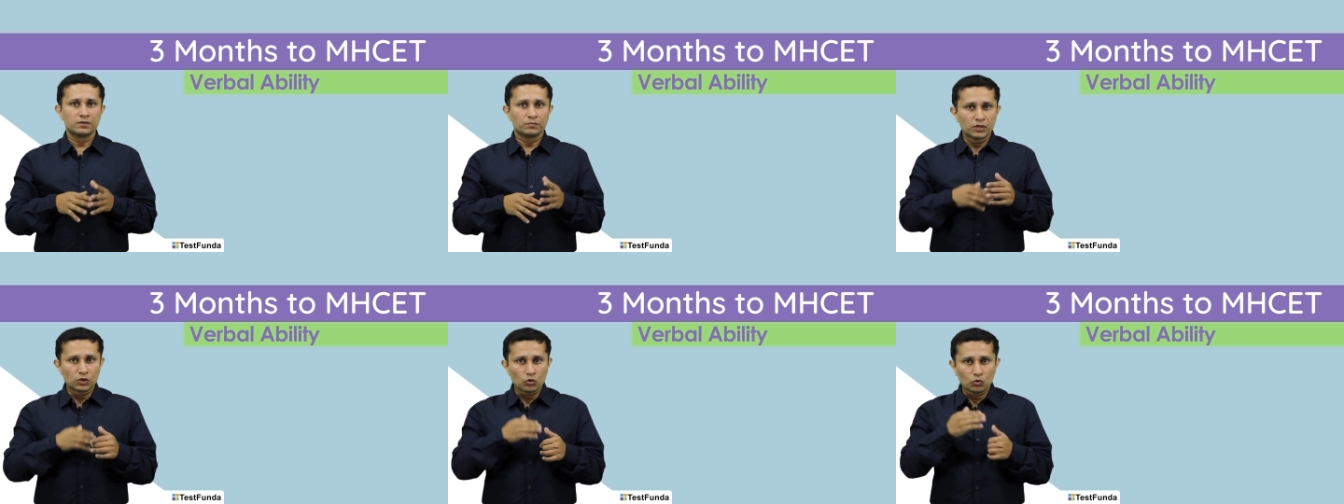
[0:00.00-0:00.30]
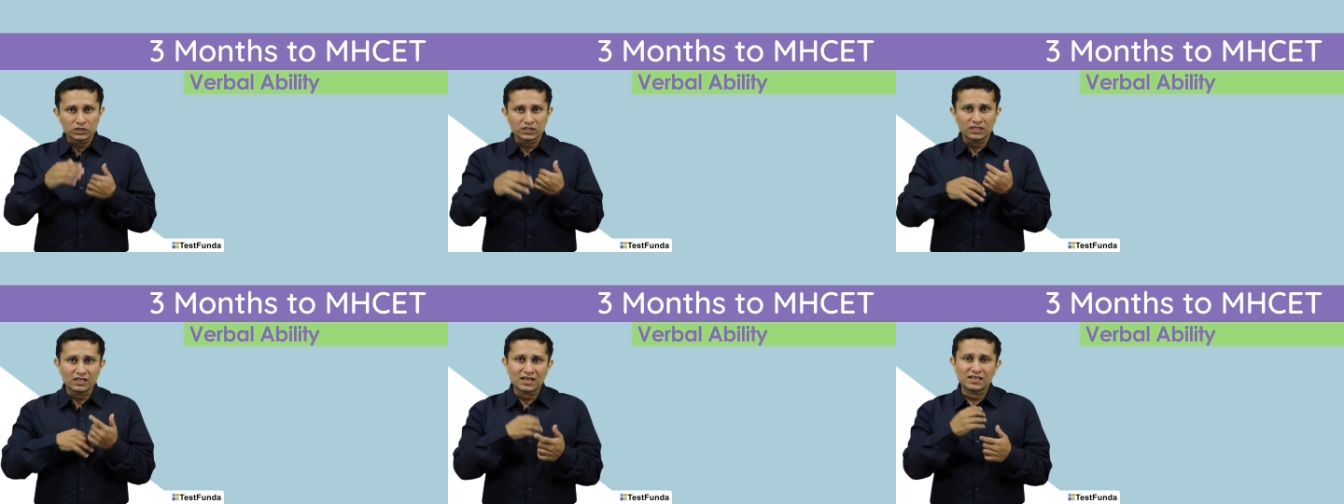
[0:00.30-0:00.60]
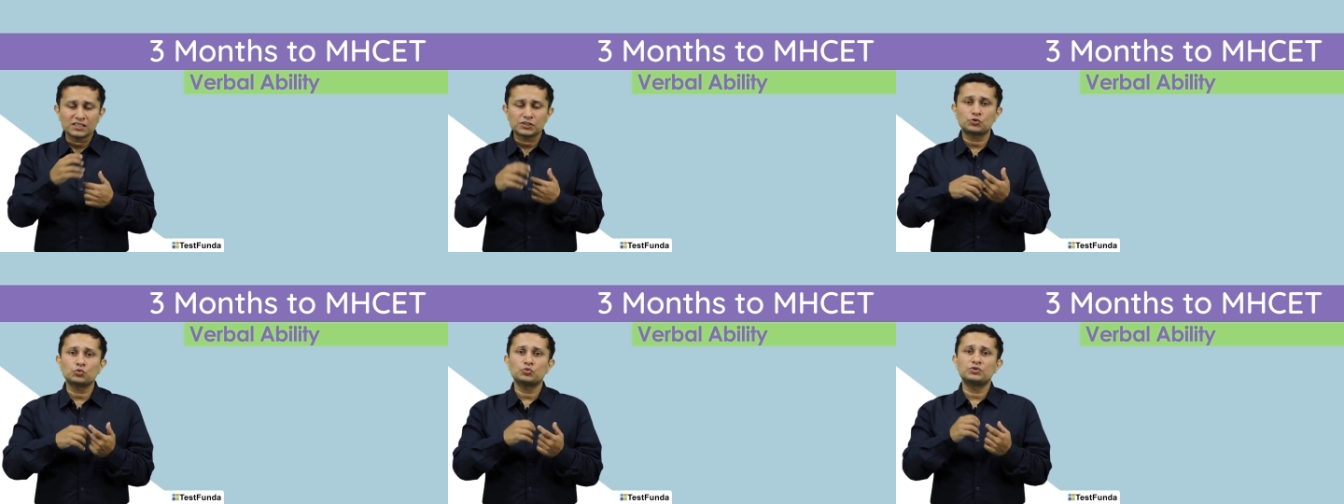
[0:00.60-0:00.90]
But over the
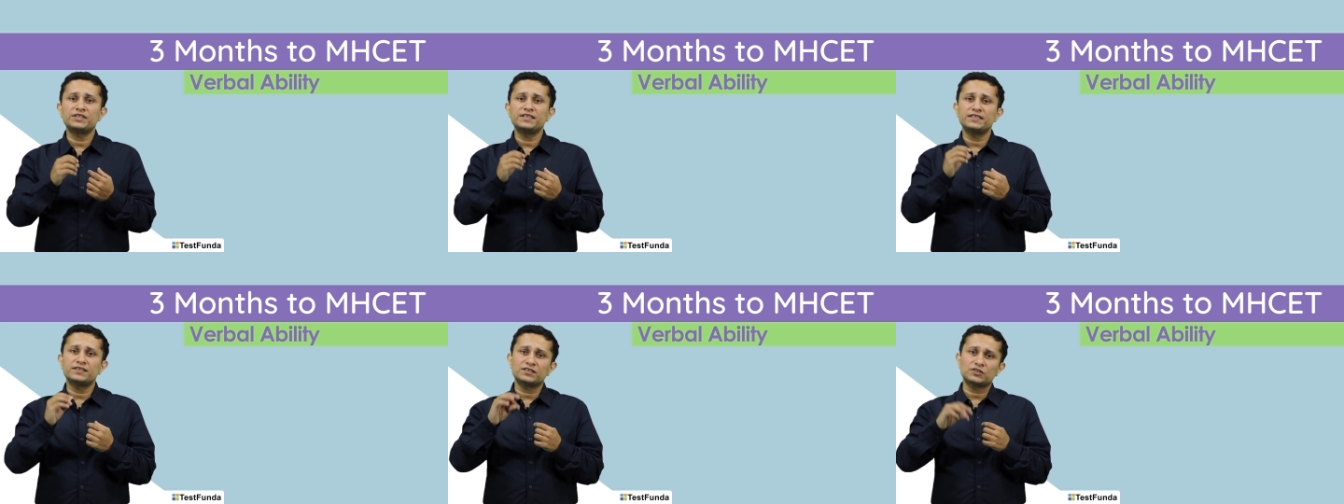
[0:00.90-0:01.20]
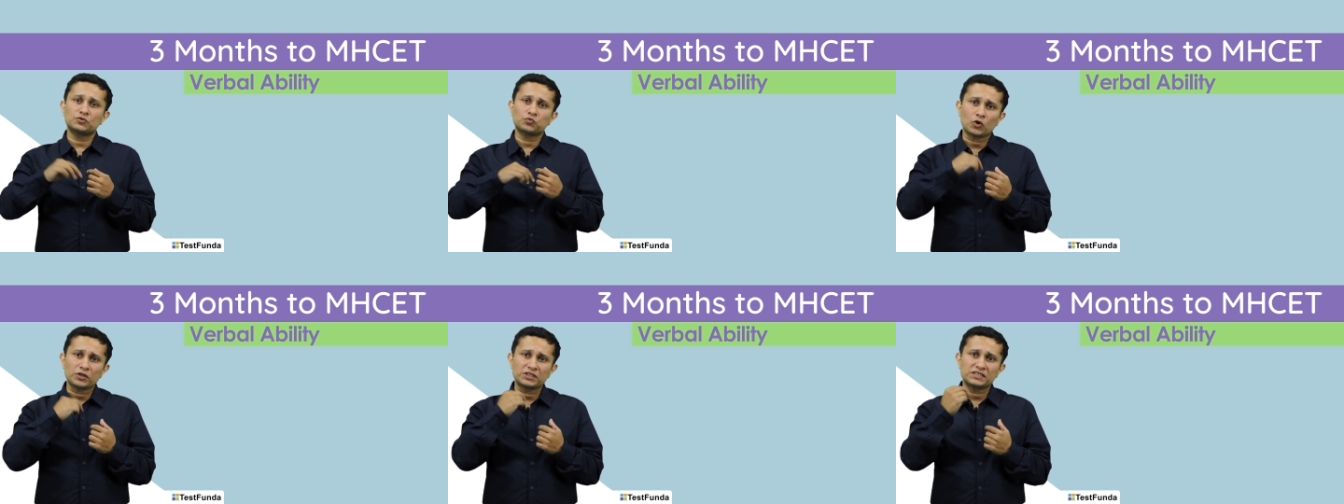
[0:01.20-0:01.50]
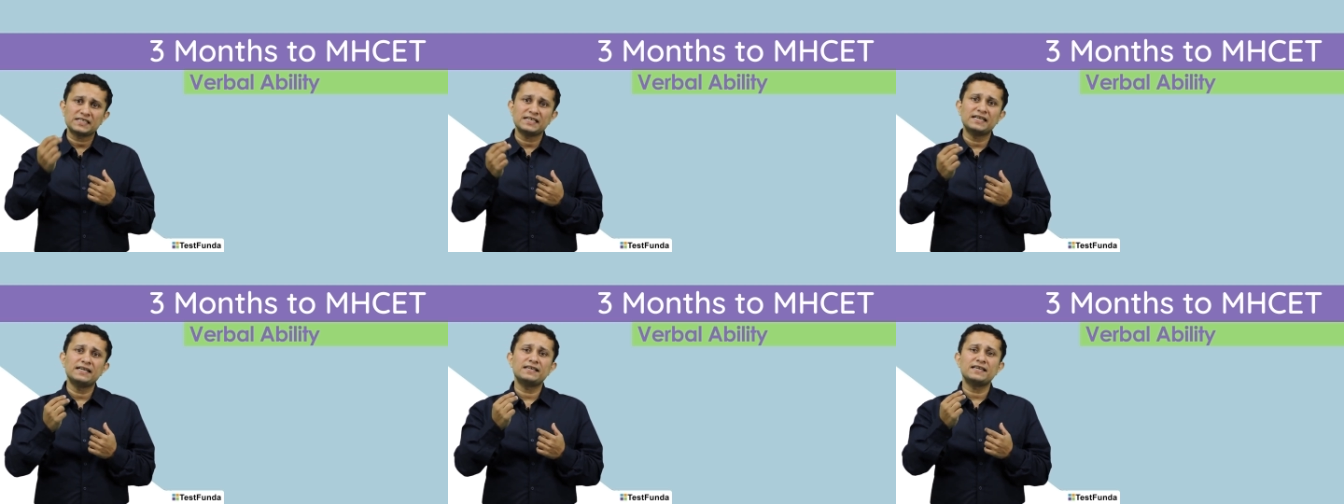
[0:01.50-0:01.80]
last 2-3 years, what
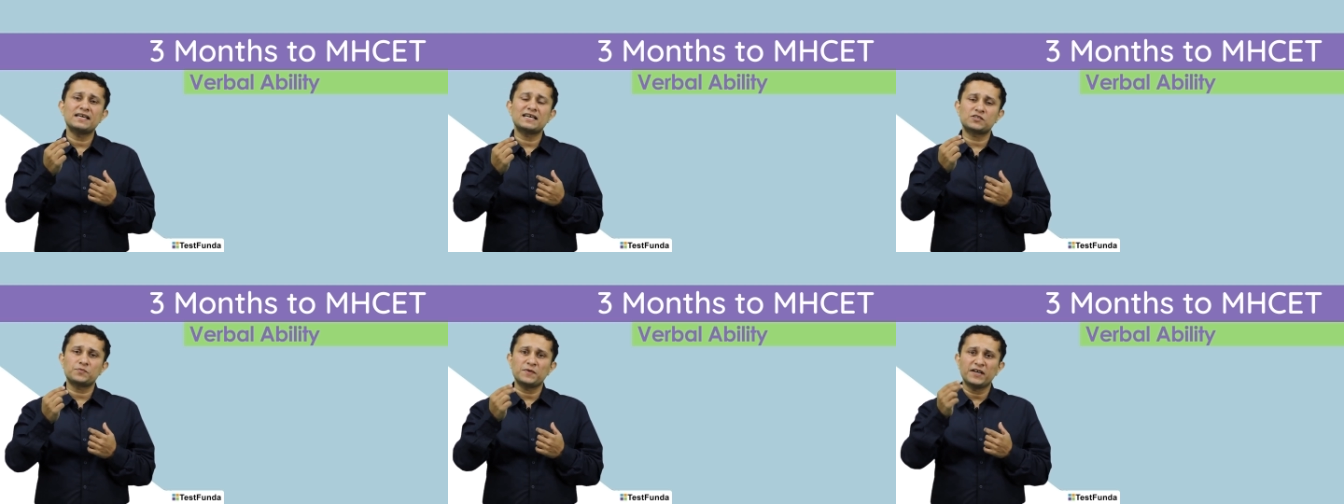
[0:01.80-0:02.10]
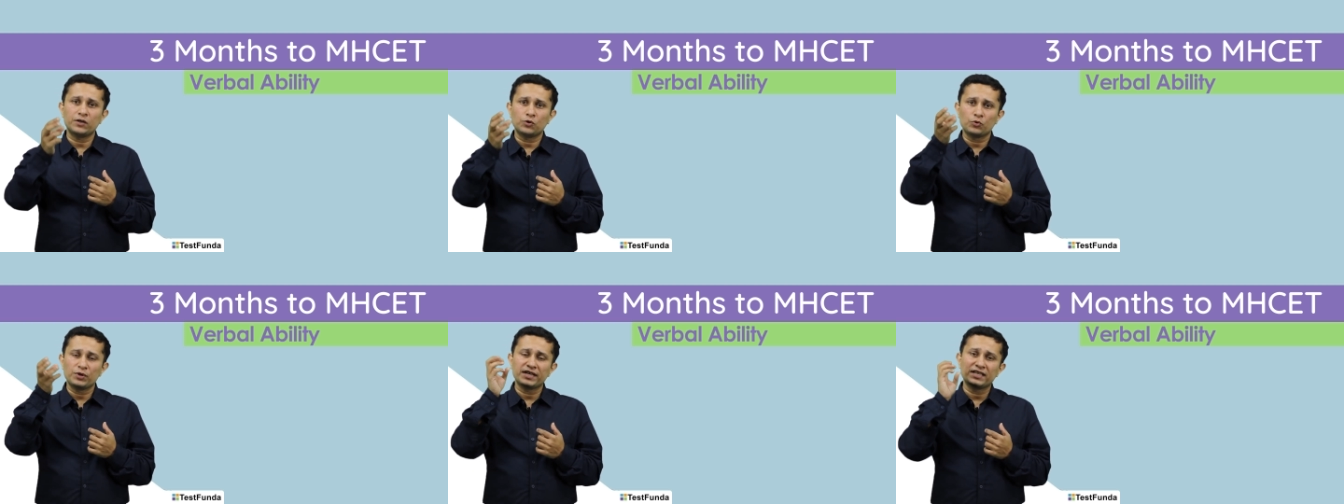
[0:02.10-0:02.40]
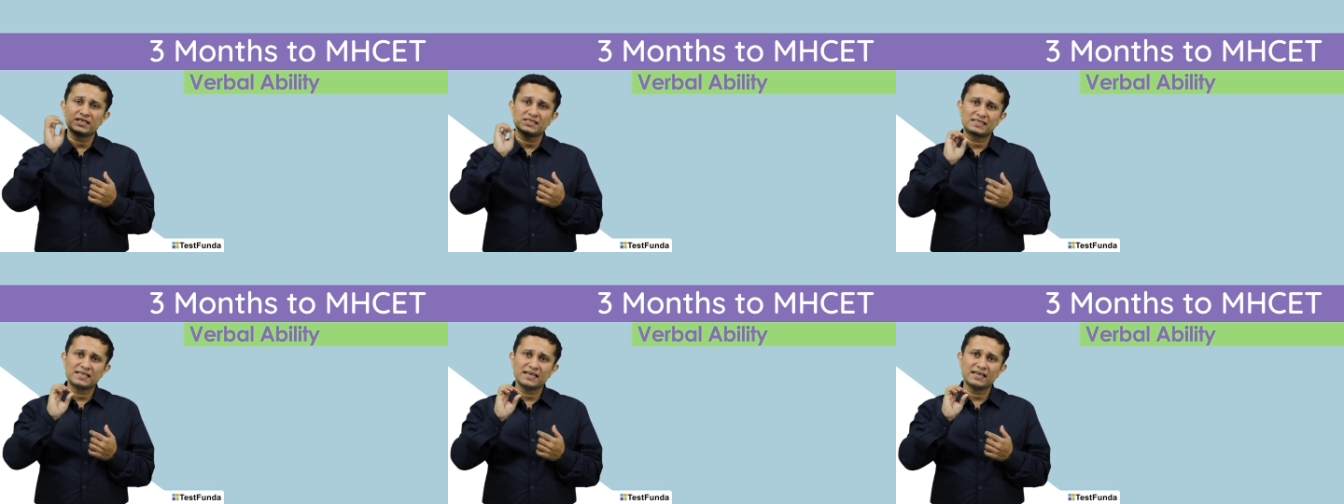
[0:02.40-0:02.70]
CET has been doing
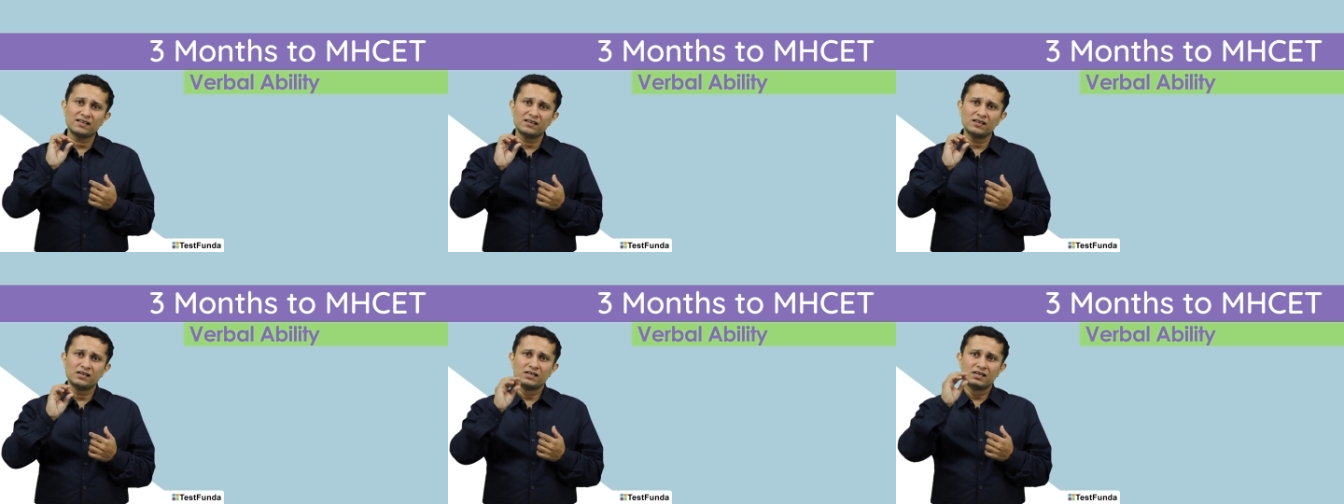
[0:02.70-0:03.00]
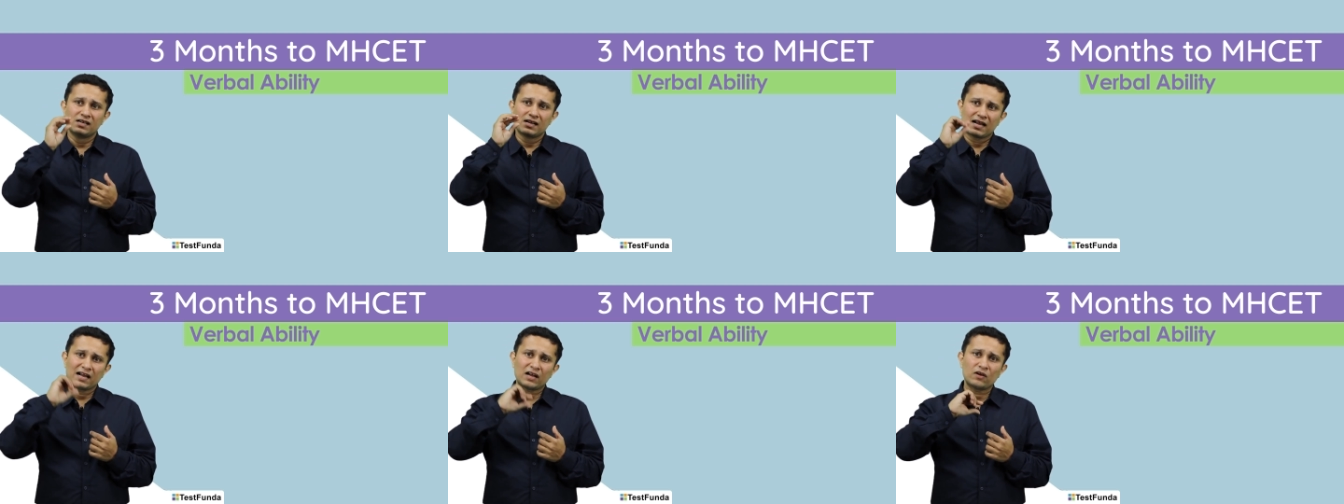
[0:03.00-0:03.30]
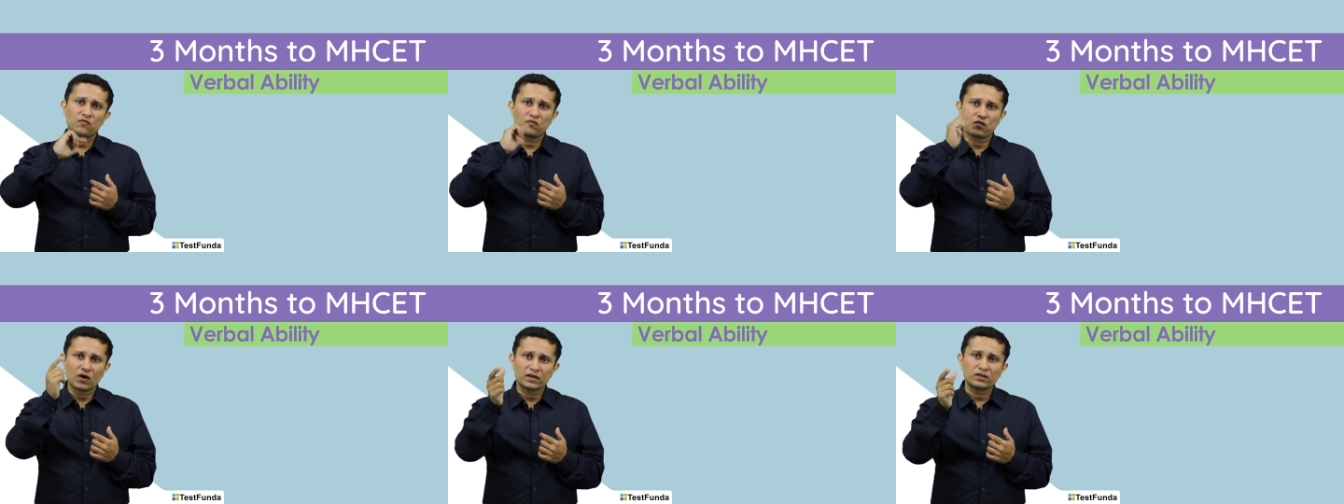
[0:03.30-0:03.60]
is they'll
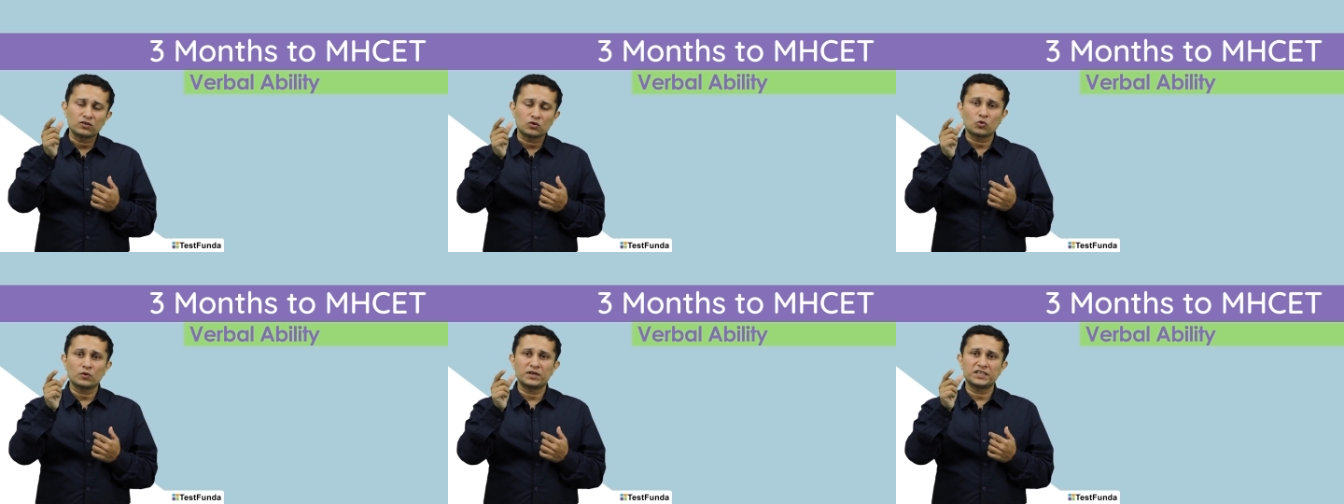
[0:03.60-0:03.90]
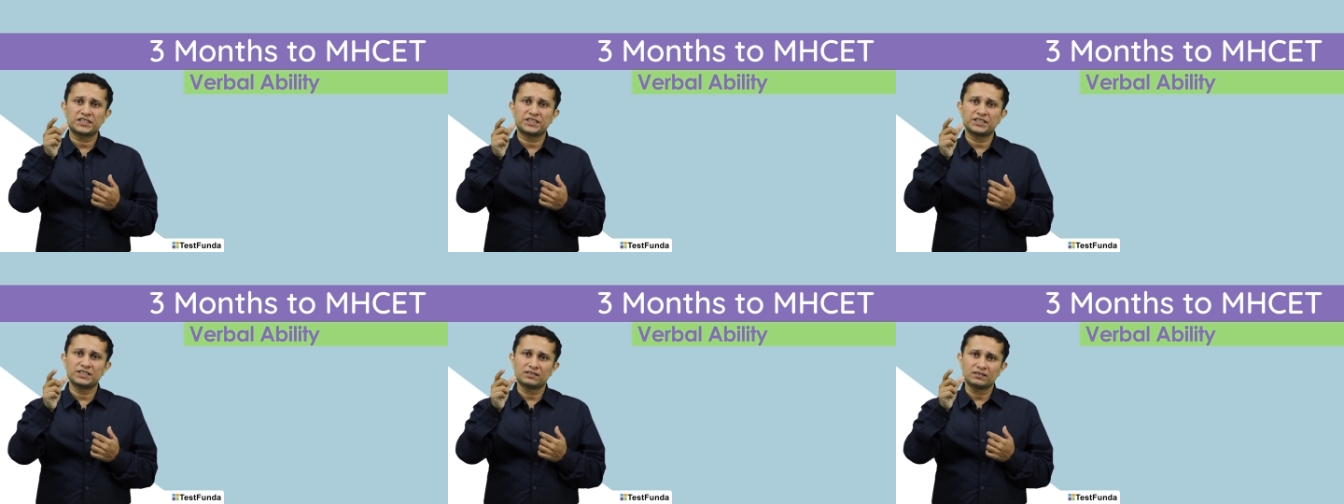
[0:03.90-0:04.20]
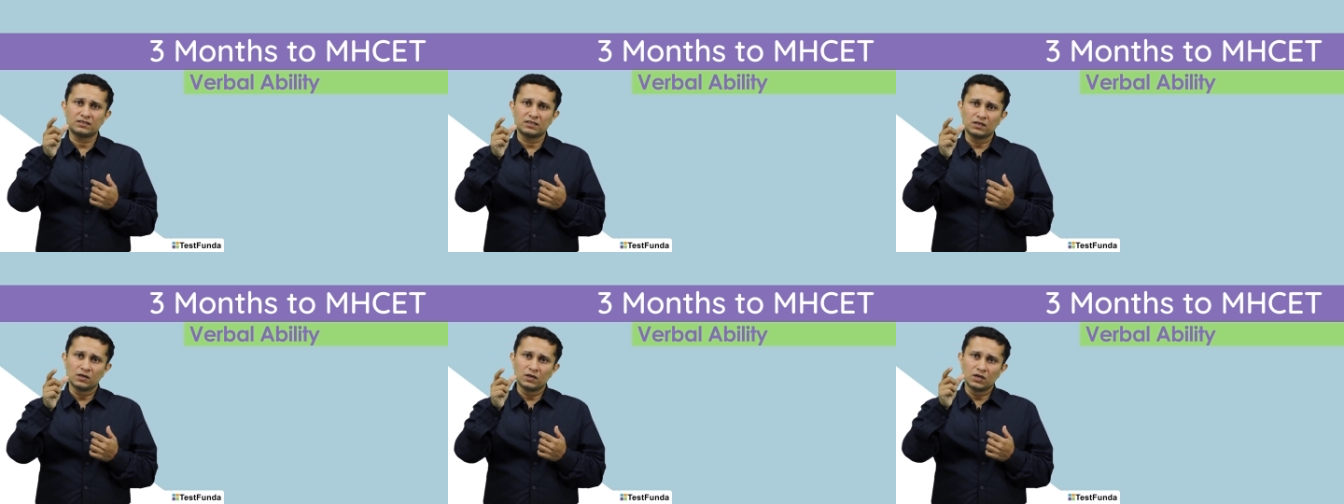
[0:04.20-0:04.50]
have one
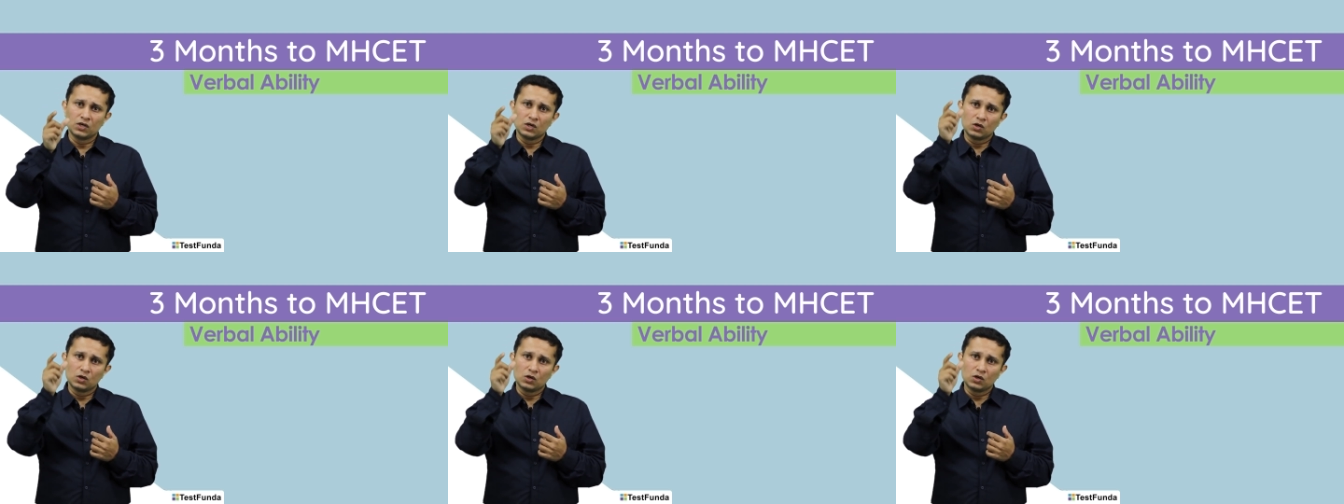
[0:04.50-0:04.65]
question